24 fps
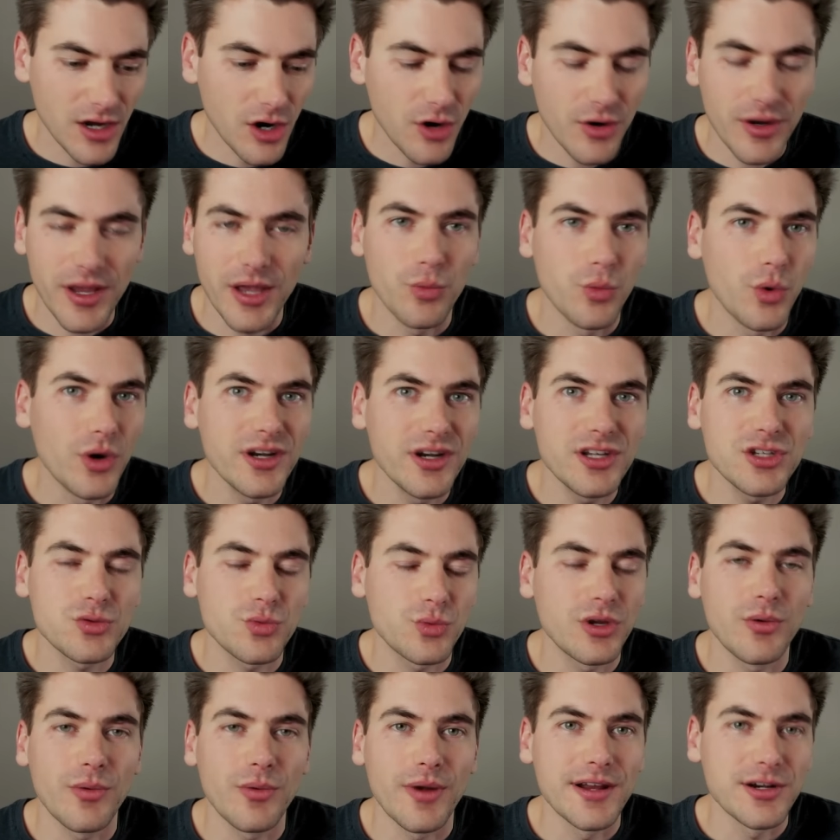okay, what is
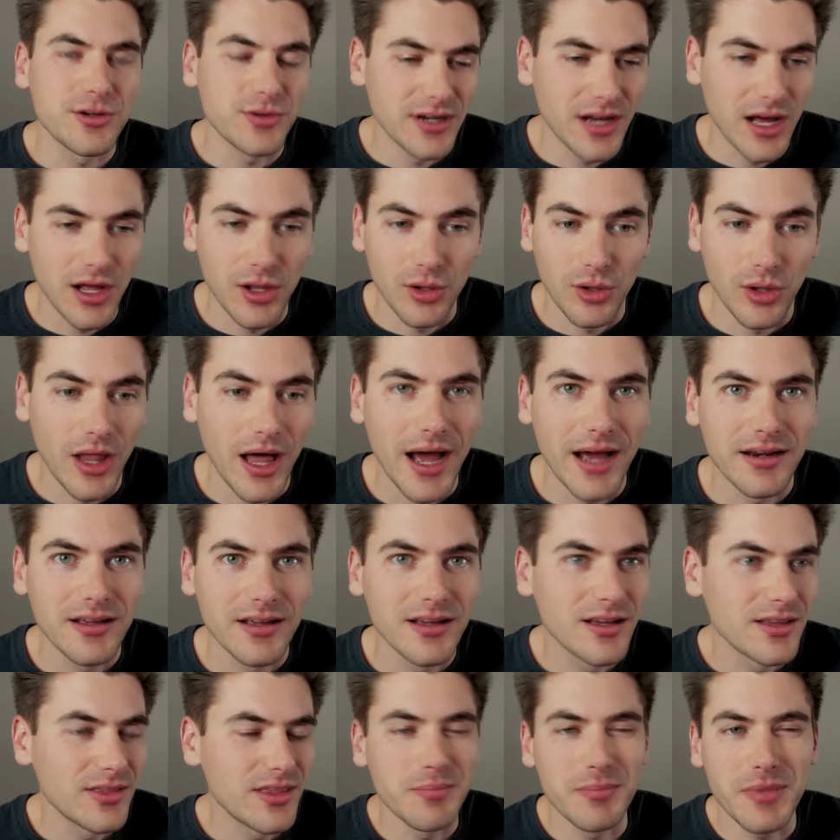re-rendering a lot
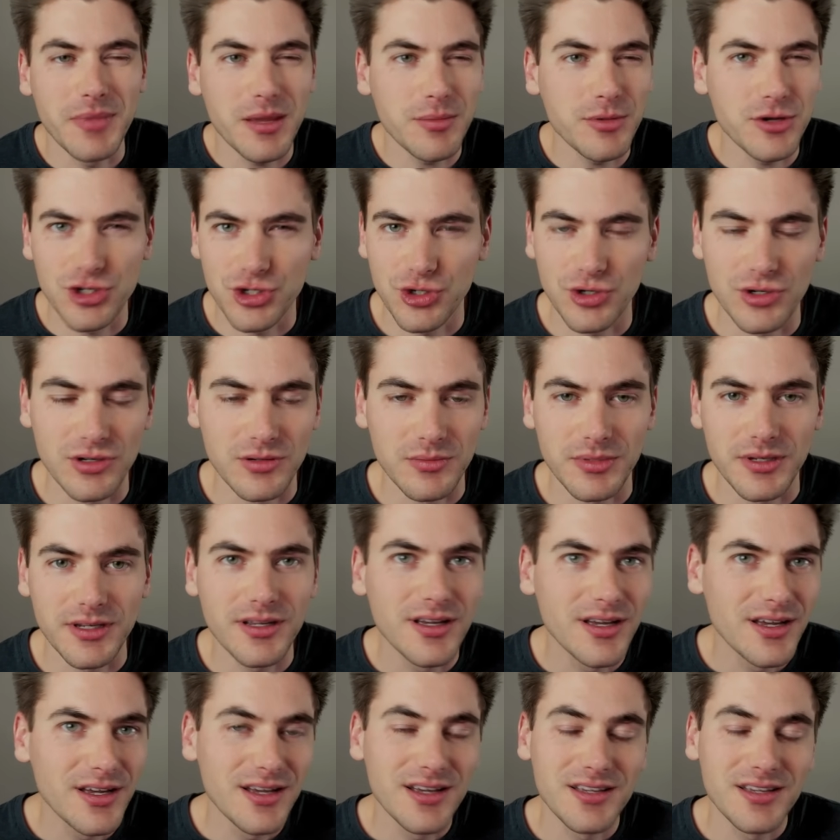that maybe shouldn't be?